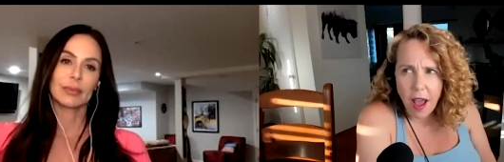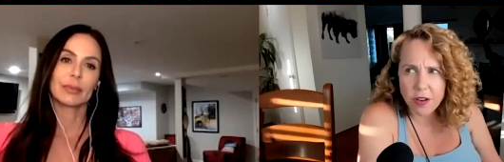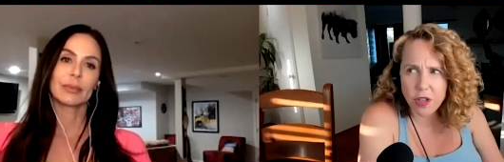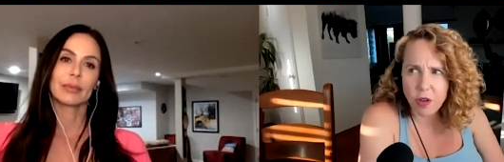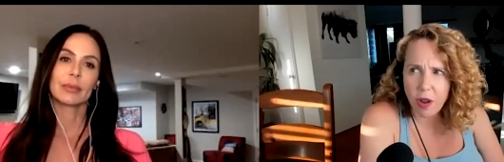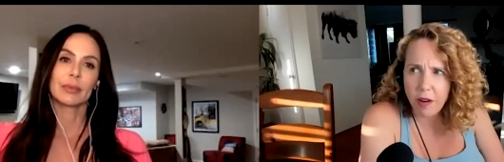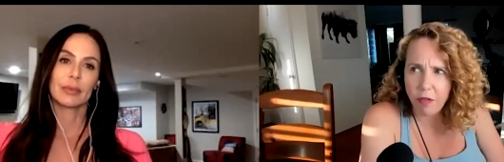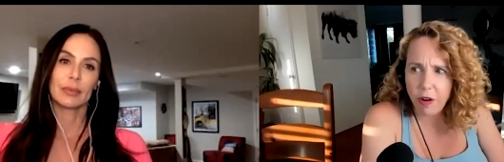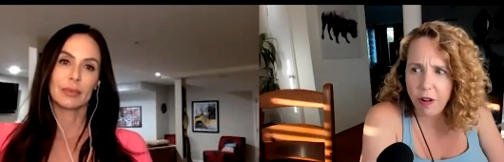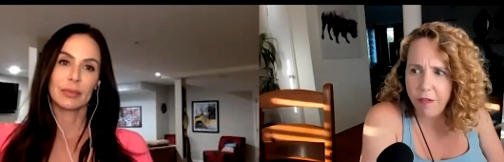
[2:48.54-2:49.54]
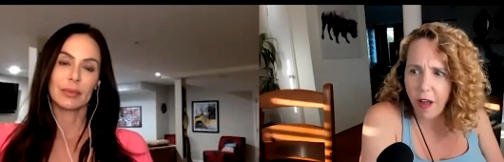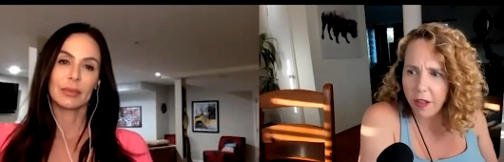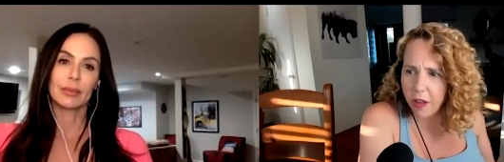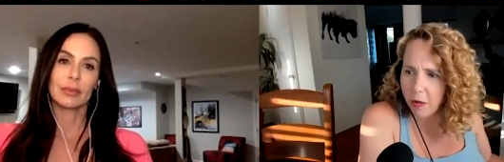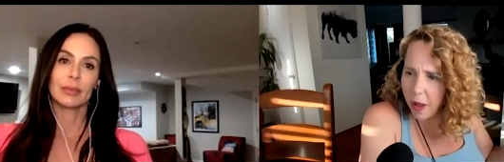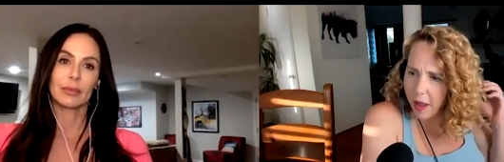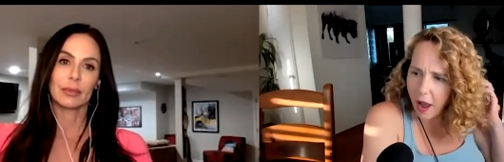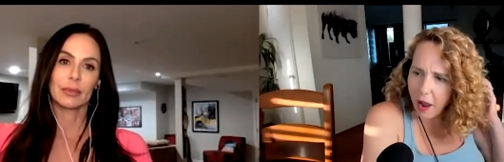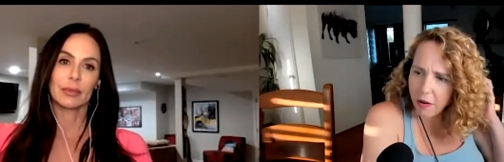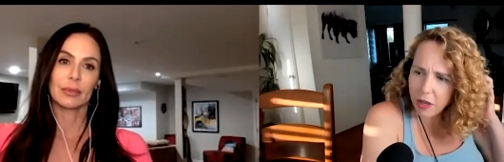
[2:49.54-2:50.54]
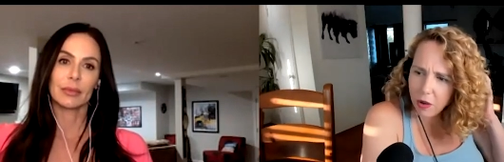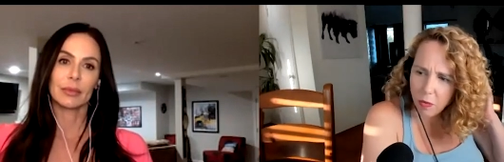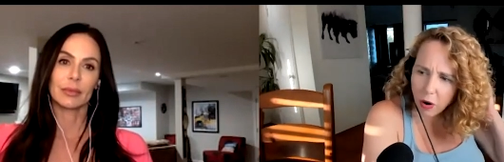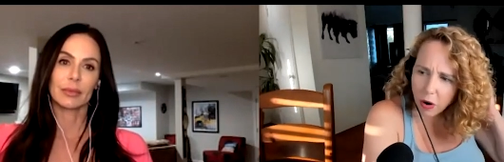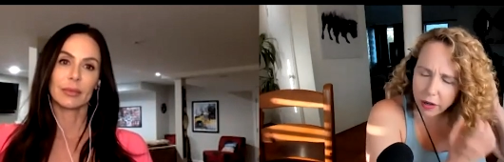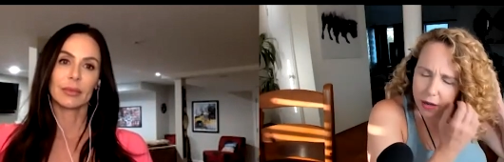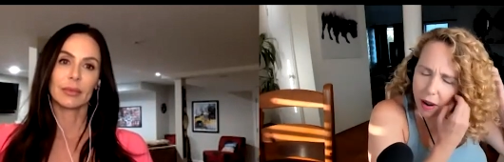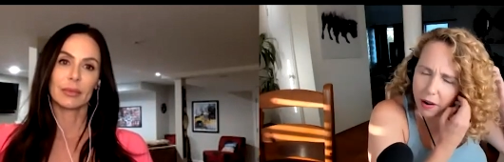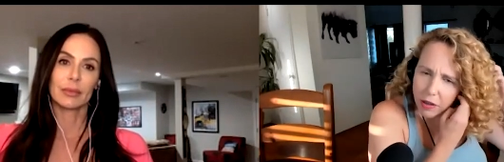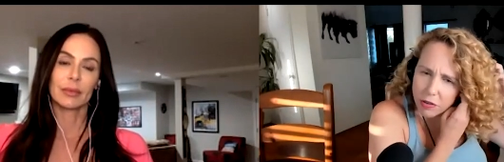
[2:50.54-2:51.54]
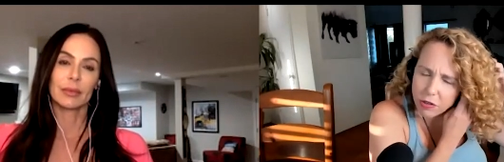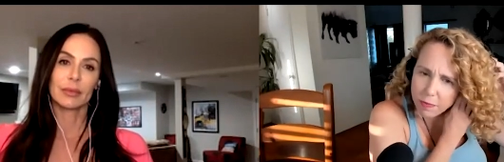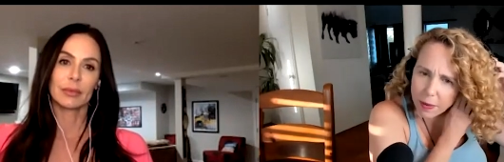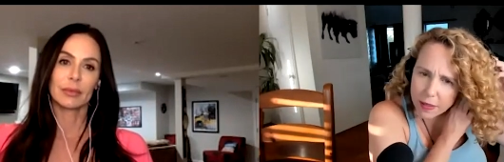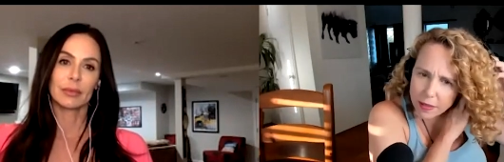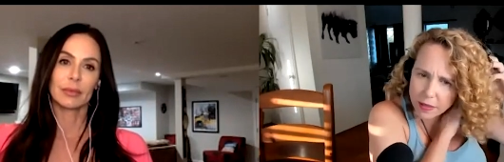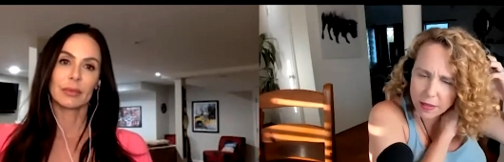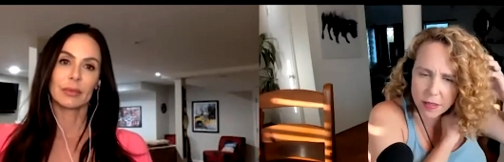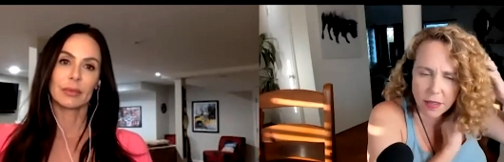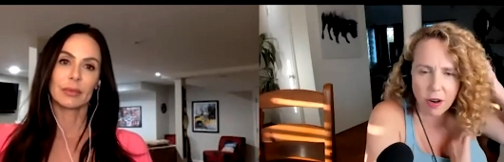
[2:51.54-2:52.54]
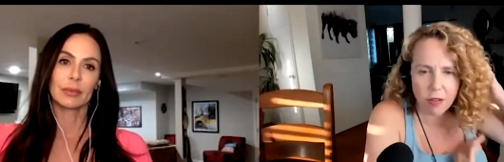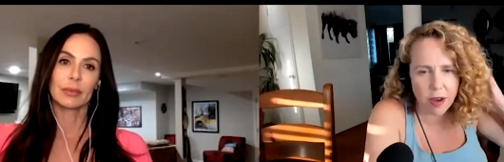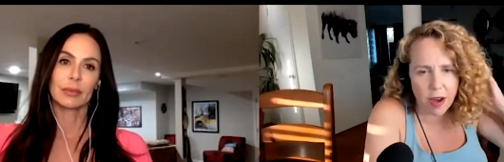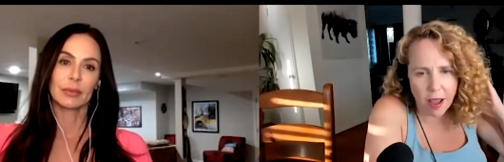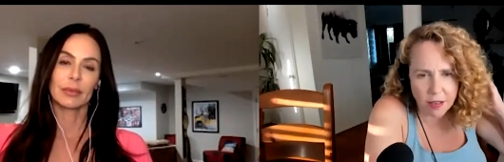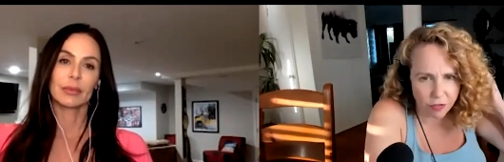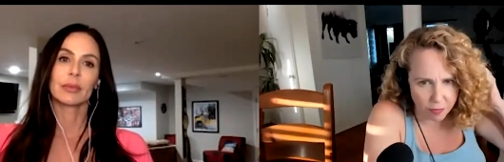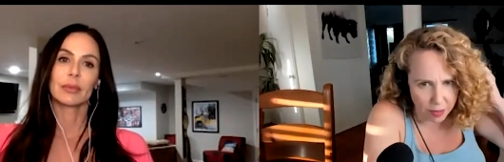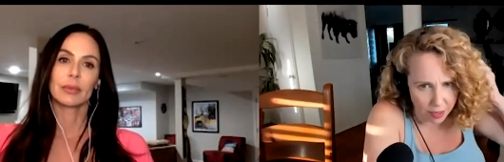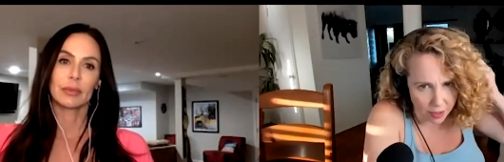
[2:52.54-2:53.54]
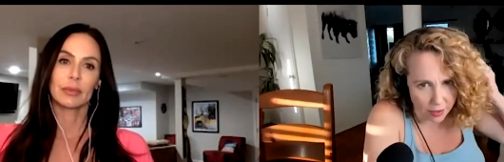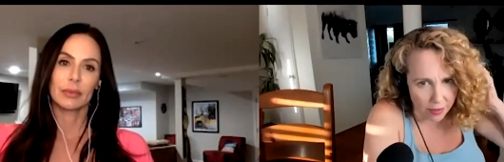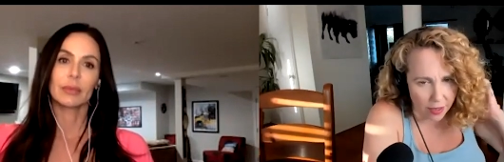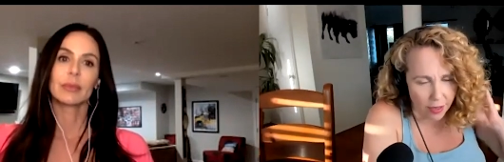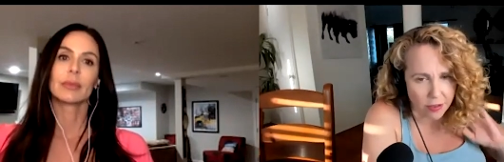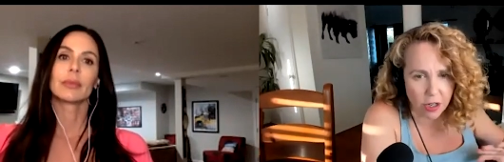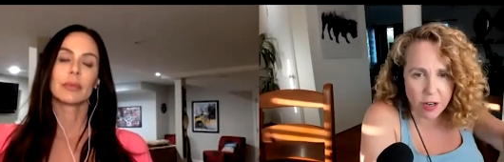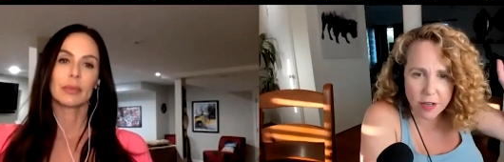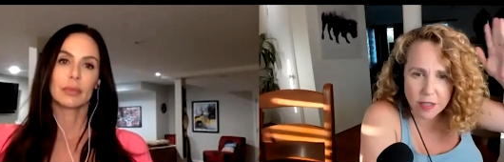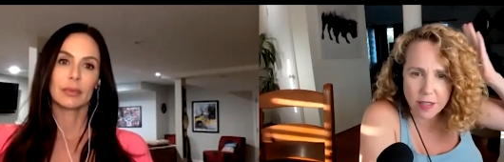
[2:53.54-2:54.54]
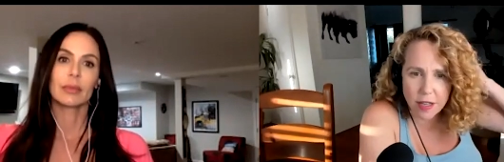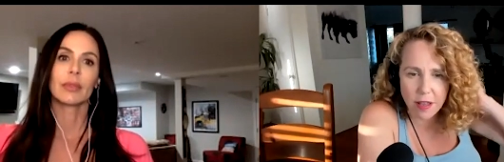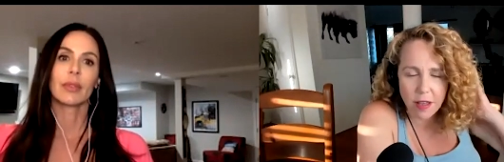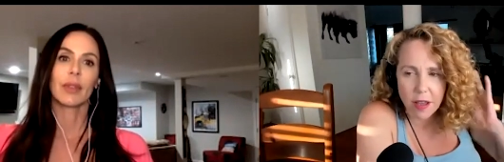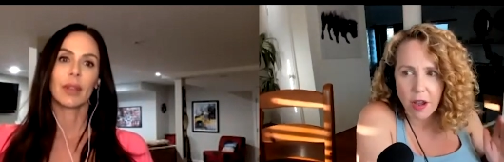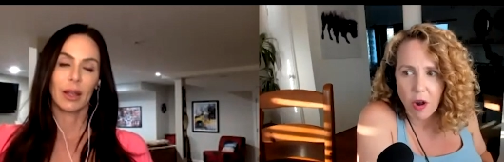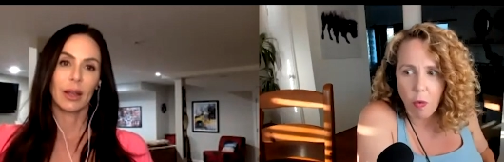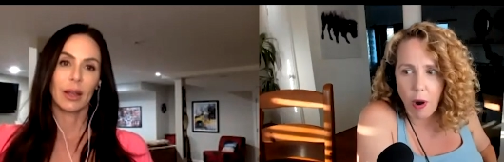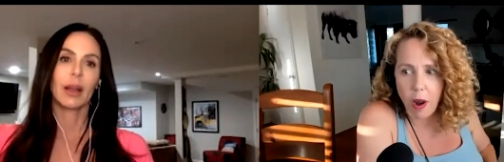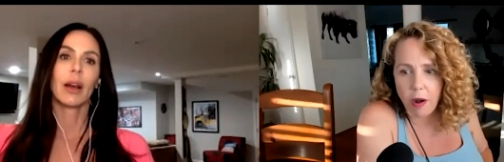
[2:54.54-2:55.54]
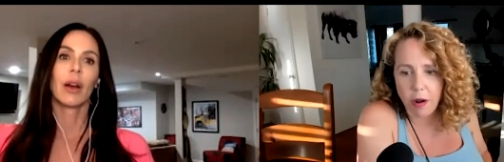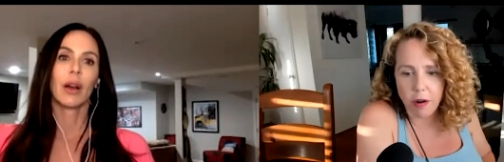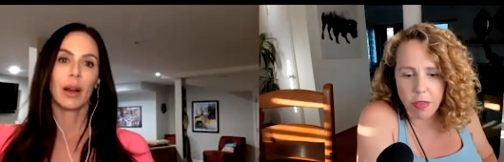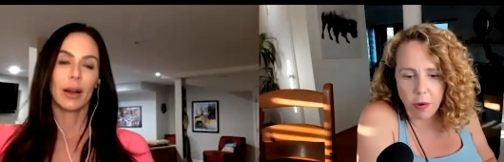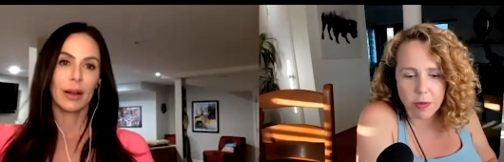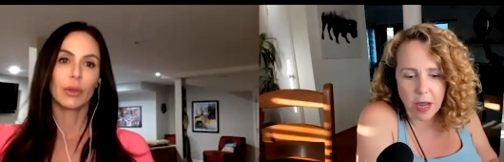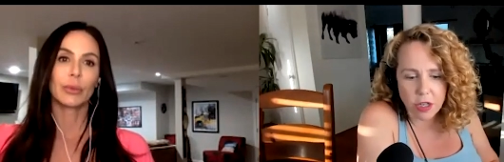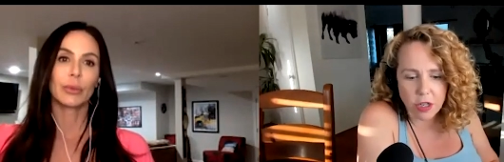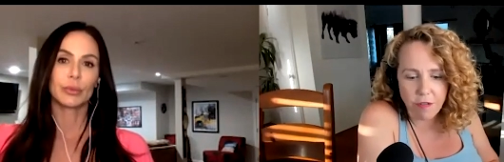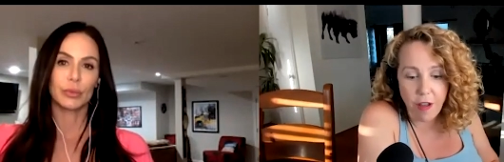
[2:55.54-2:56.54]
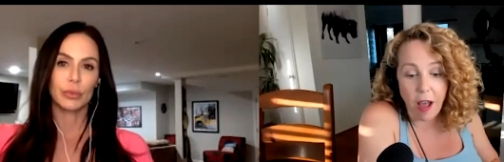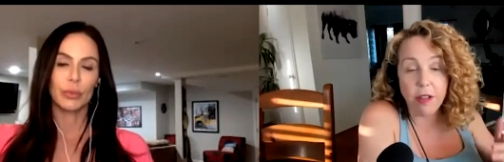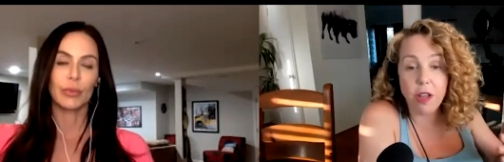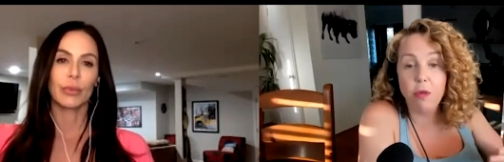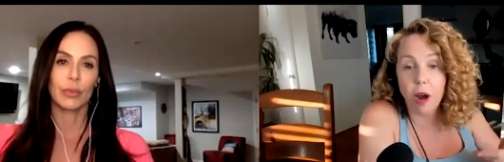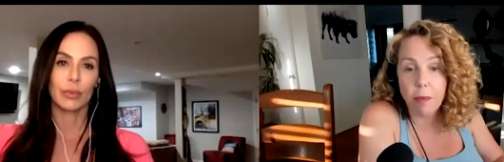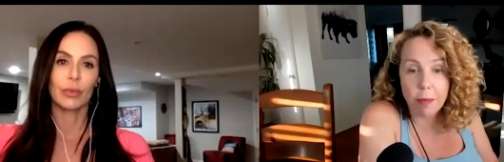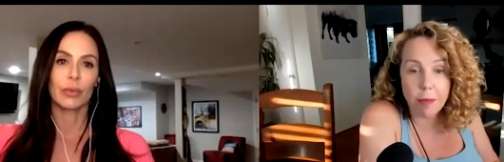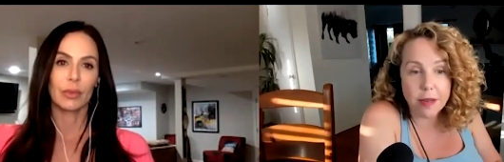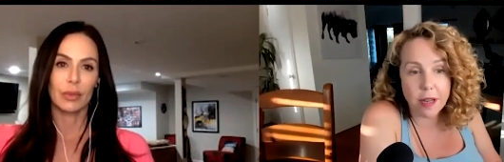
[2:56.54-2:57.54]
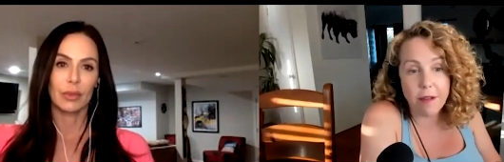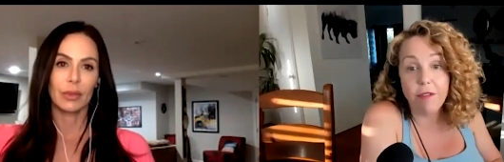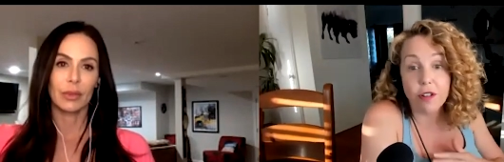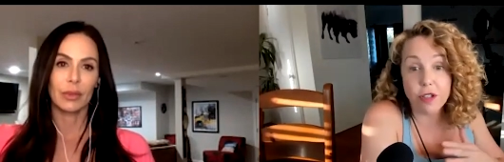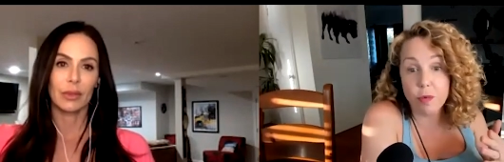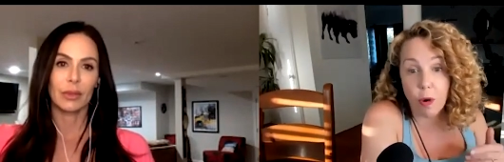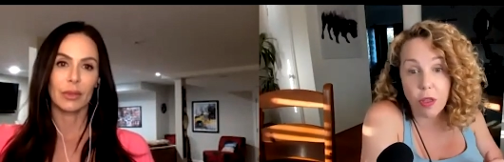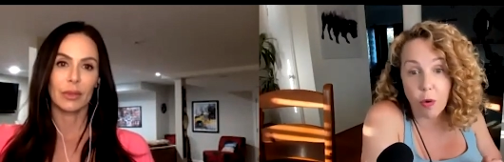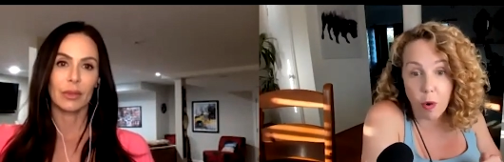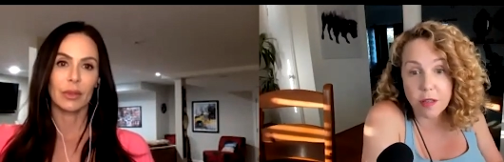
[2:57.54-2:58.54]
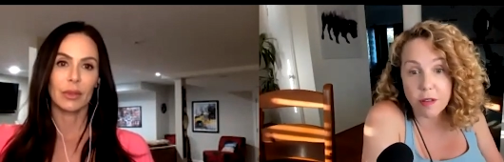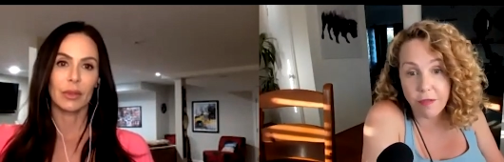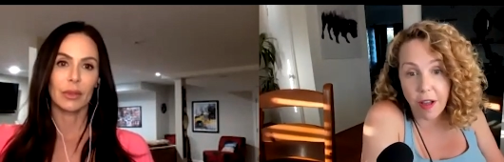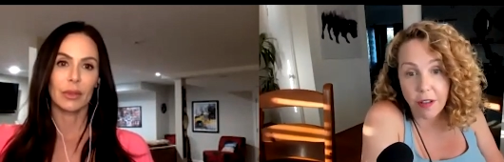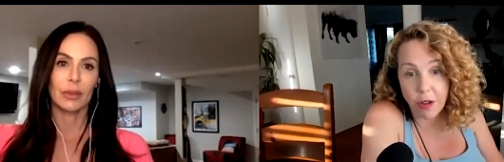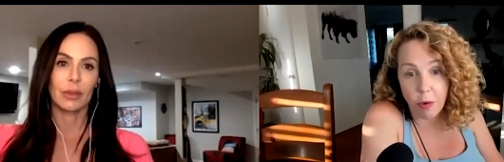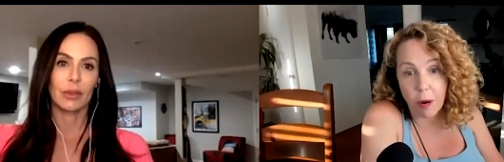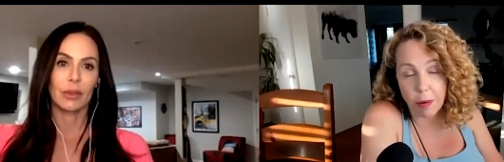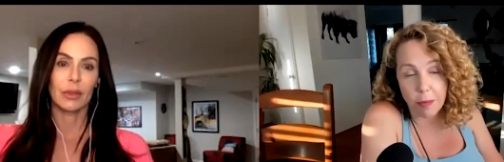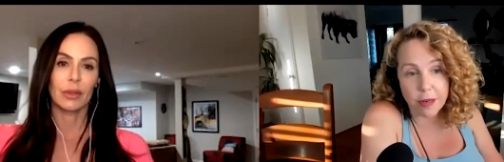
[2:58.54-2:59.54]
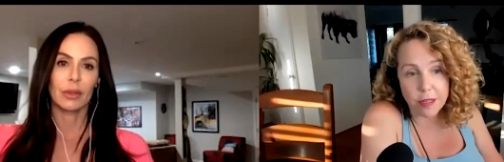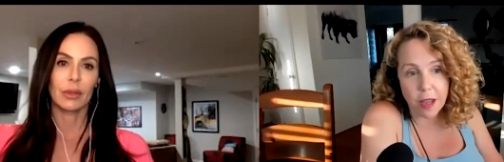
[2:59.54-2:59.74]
Speaker 1: had you kind of reevaluate how you work and how you do business? Because I know that it has for me. Like I started to see where there was actually value where I put my time versus where there wasn't value where I put my